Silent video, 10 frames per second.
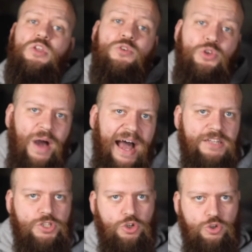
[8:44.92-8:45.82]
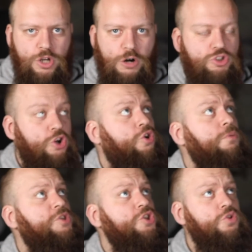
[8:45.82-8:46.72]
You ask your dog to look
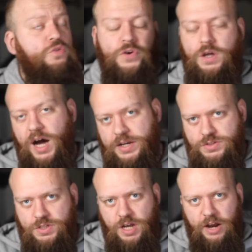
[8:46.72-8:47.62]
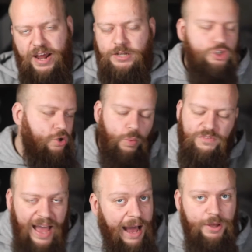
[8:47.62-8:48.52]
up to you for guidance and direction
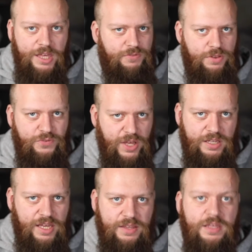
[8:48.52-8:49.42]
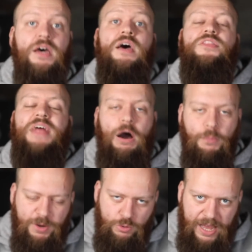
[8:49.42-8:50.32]
without even thinking. That'll
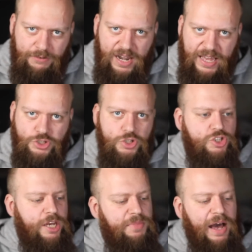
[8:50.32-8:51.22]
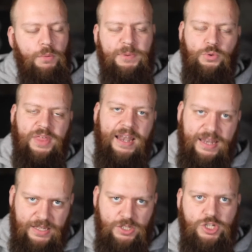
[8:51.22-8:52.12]
build that relationship, that will build that
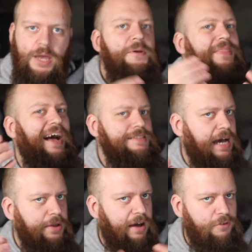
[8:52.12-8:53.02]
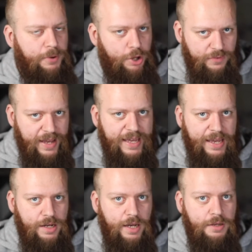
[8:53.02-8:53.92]
leadership, and that's how you have a perfect canine